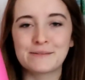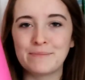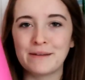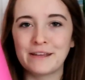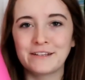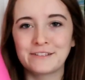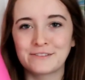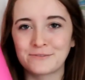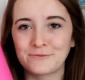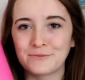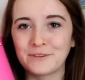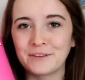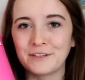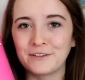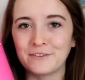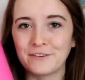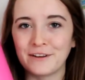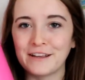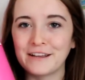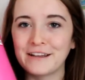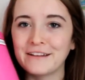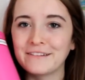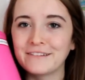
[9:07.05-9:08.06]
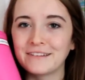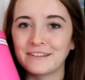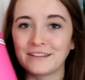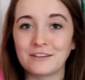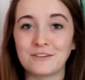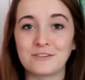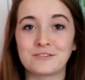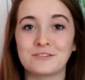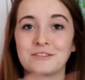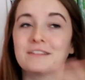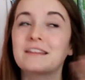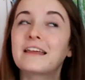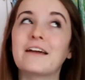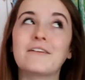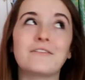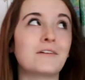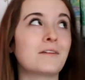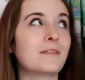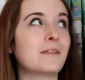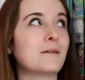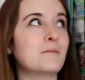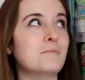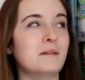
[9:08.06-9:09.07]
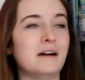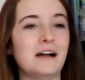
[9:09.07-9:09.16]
pink's a really great color that goes with everything